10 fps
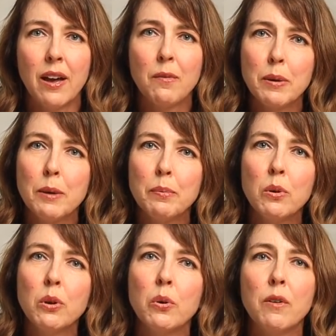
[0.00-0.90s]
of
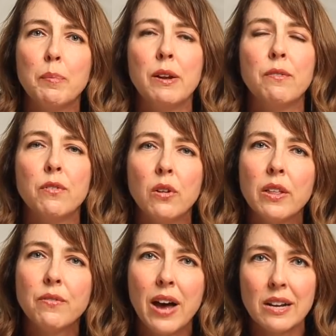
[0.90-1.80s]
people who have been
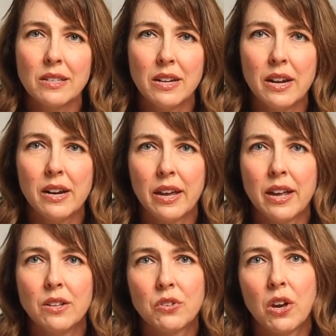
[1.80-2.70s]
fully vaccinated
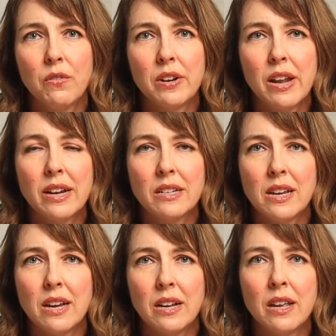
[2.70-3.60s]
against
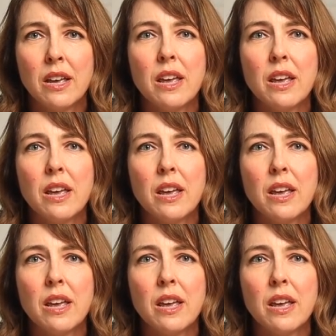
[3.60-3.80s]
COVID-19